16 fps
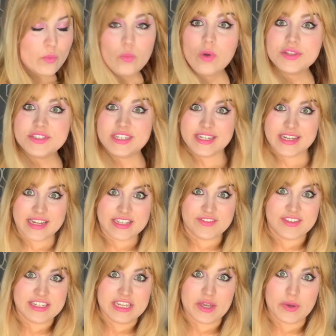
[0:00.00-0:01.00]
What's today's
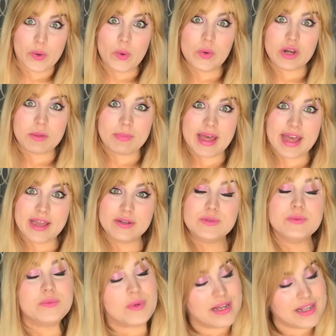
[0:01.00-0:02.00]
video all
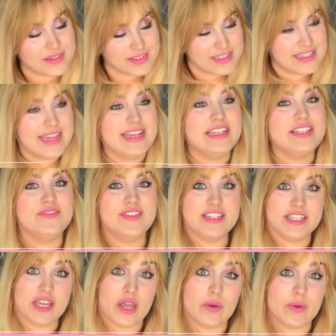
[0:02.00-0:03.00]
about? Well, today's
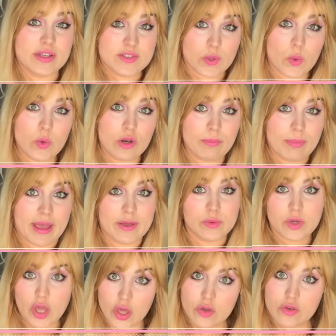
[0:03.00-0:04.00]
video is all about
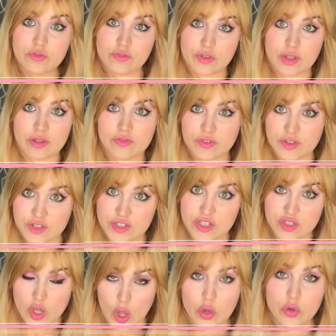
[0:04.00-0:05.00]
covert
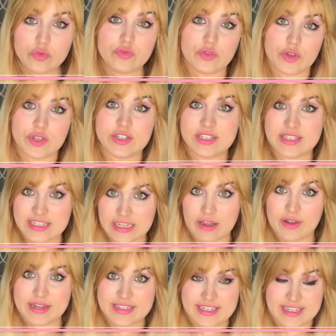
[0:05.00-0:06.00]
versus overt
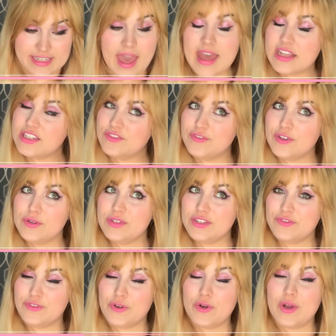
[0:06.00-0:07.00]
DID. As voted
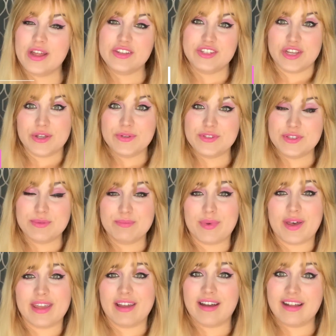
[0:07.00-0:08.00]
for and chosen
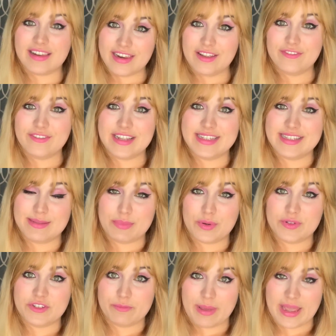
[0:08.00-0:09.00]
by our lovely
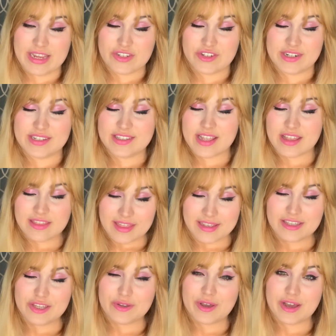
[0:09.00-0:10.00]
supportive patrons,
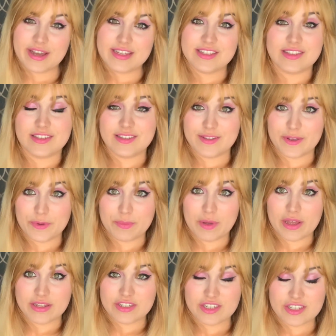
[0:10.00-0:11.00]
thank you guys so
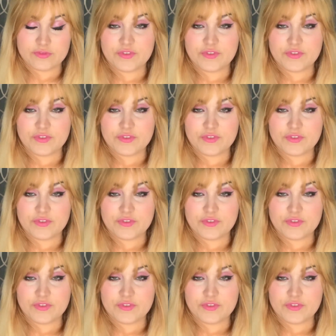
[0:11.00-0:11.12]
much.